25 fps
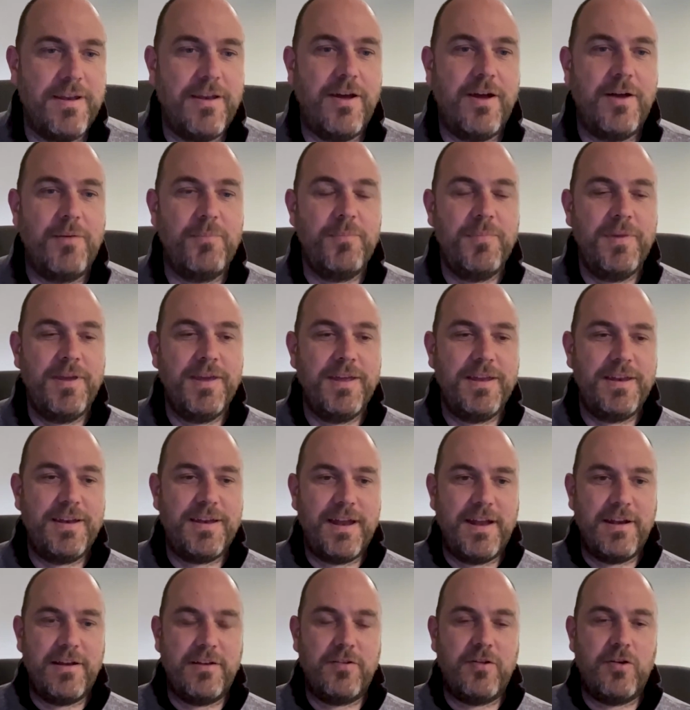I'm here
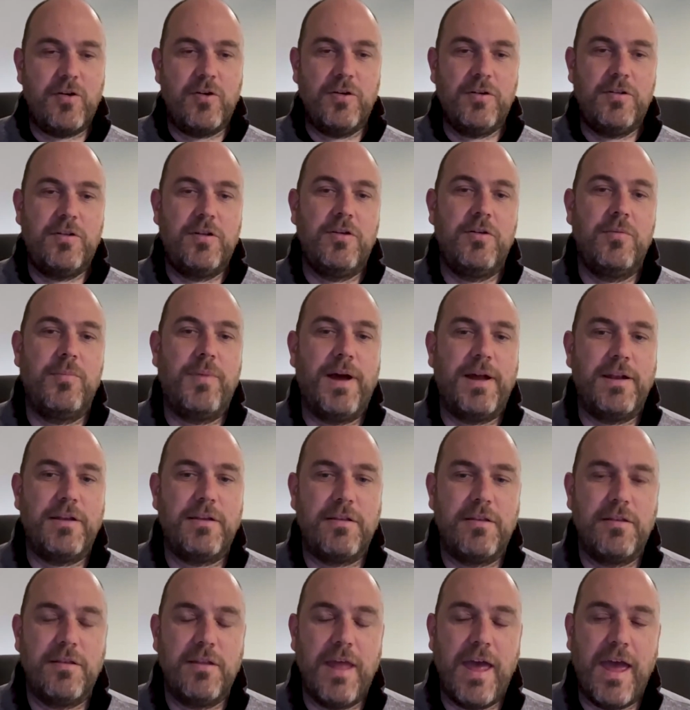today to talk to you about
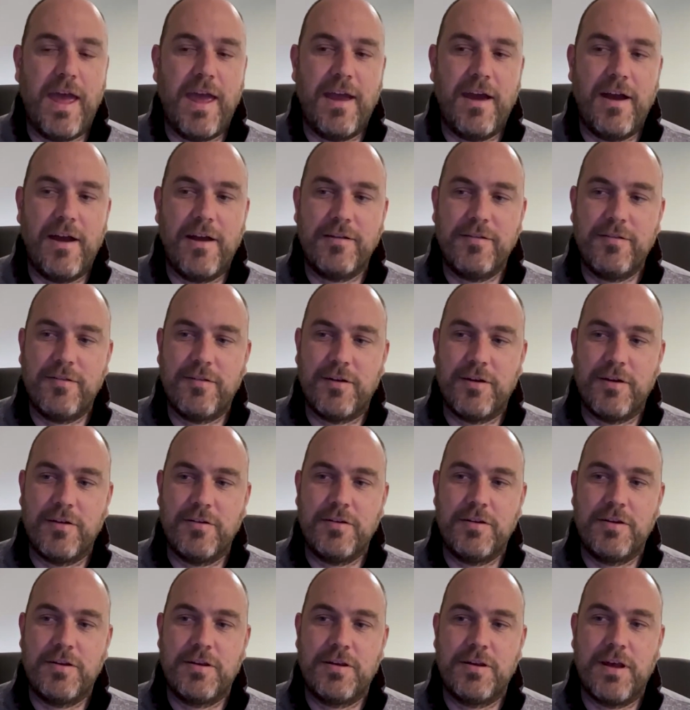AI
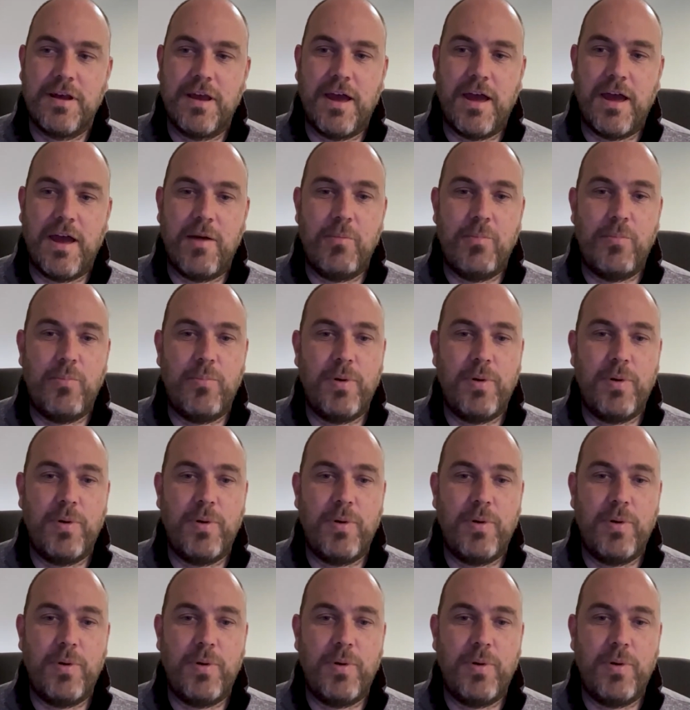search, uh,